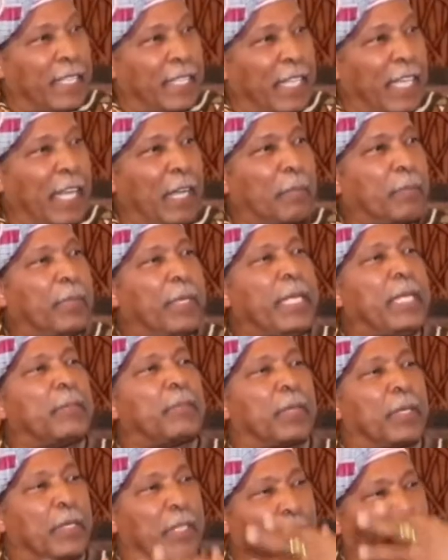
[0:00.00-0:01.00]
Our
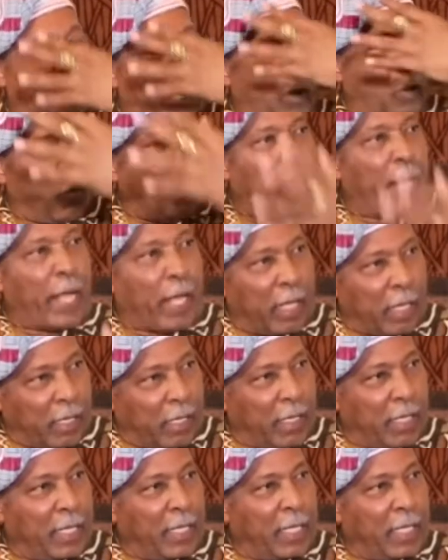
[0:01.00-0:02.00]
people are well.
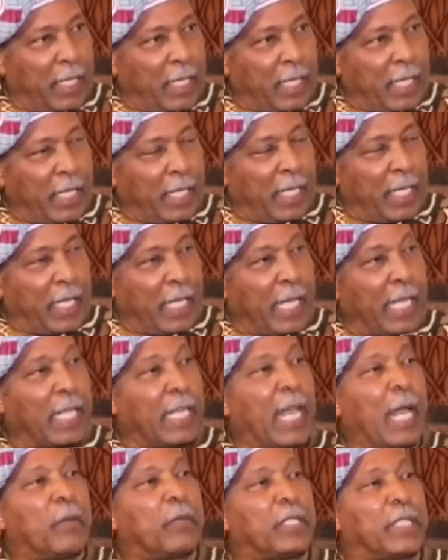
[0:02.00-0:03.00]

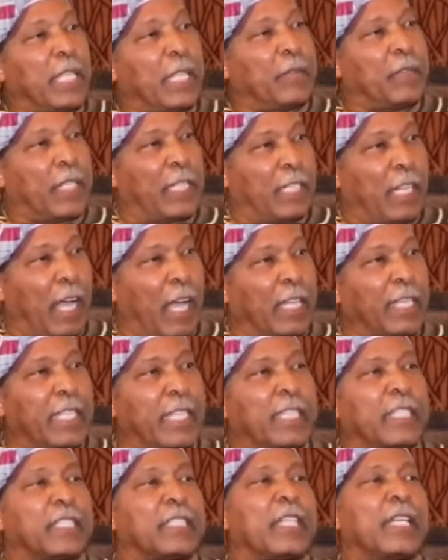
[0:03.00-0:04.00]
And I was given an
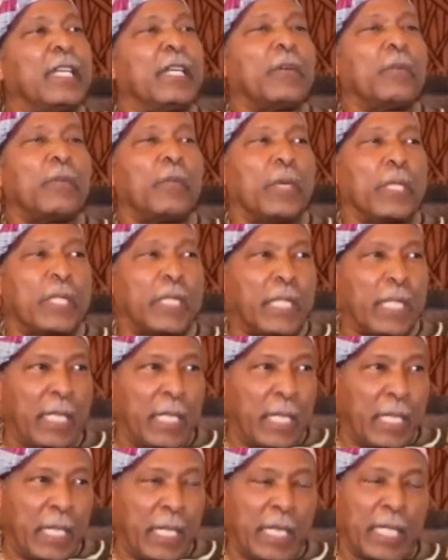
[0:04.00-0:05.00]
audience with
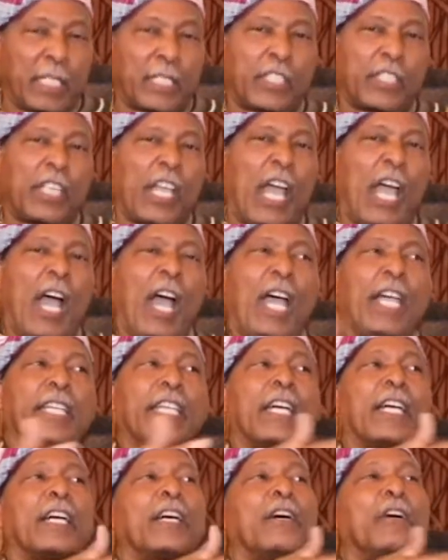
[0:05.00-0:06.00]
the
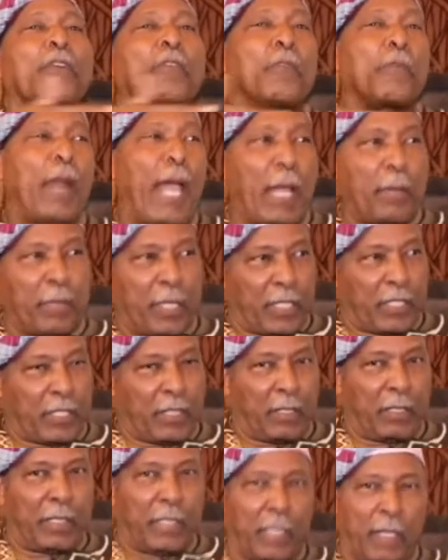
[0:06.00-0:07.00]
entire
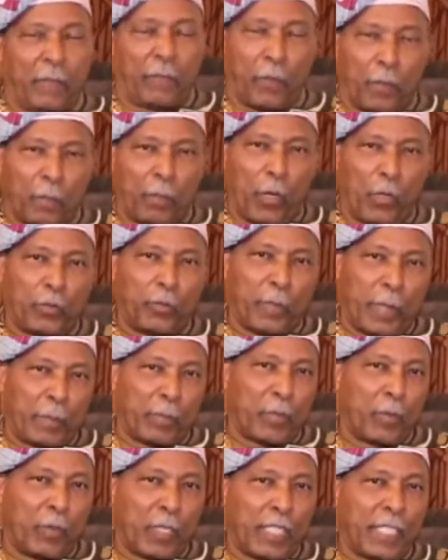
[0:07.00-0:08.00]
Rabatul. Now, for most
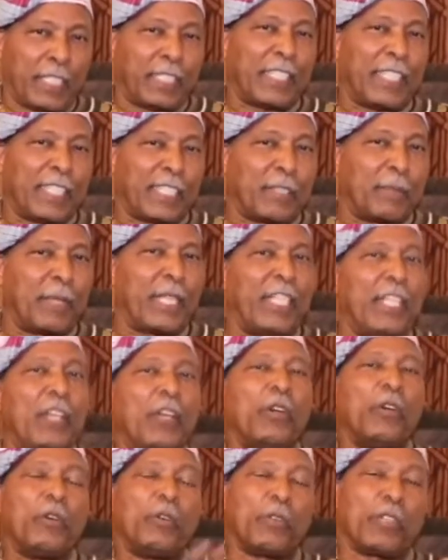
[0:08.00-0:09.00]
people who are listening to me
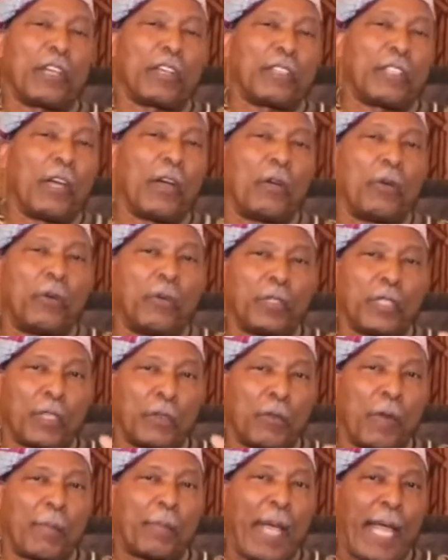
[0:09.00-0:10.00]
who don't know who
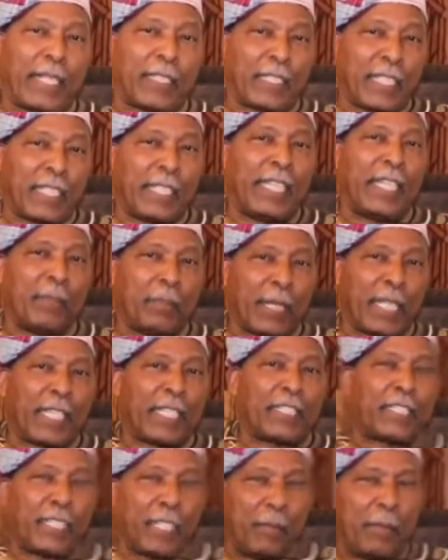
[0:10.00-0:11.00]
the Rabat Dalim al
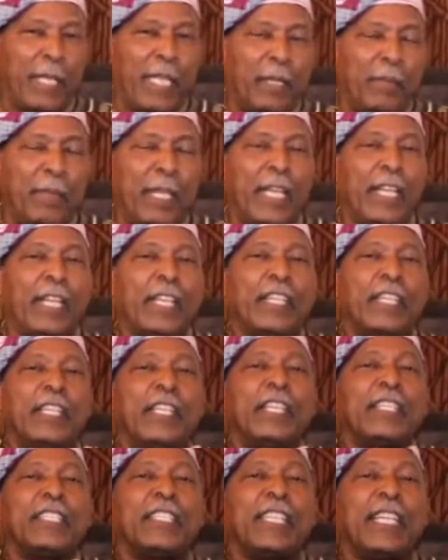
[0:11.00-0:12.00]
Islamim,
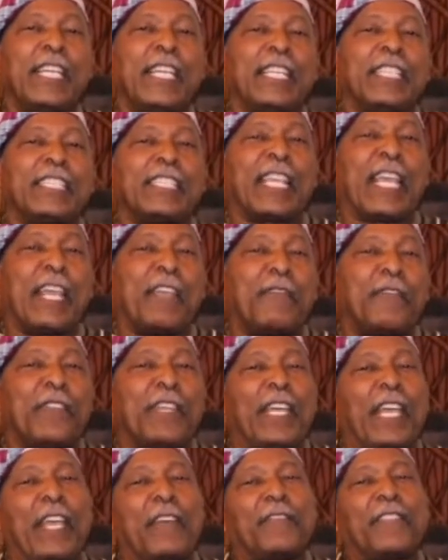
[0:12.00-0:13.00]
this is,
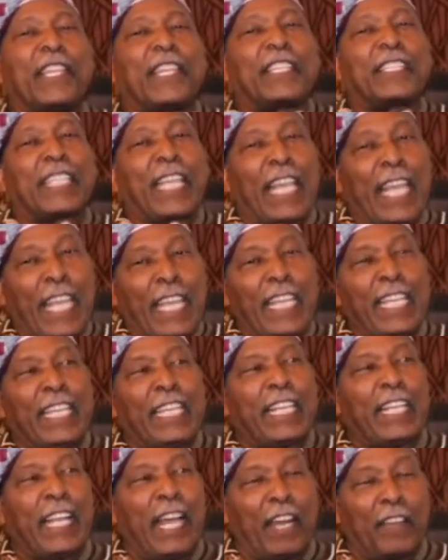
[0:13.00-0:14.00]
if there's any
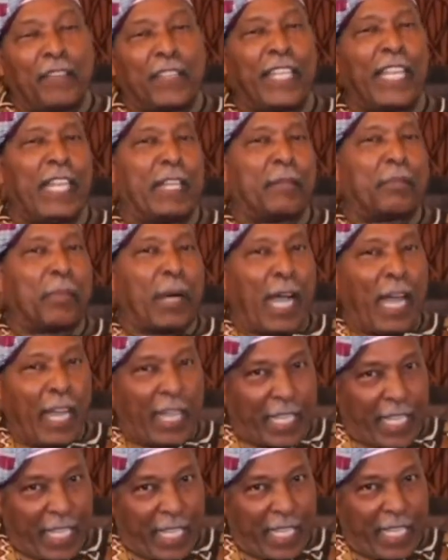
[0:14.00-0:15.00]
governing
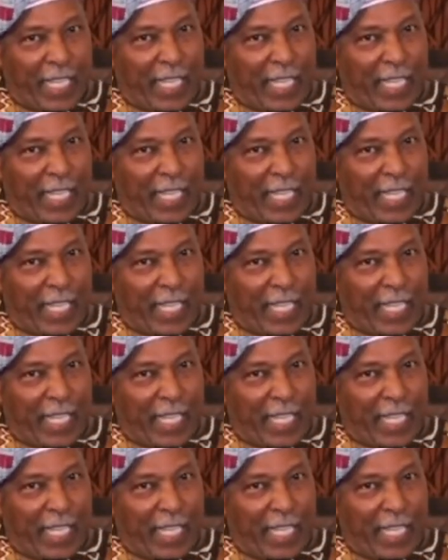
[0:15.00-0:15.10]
body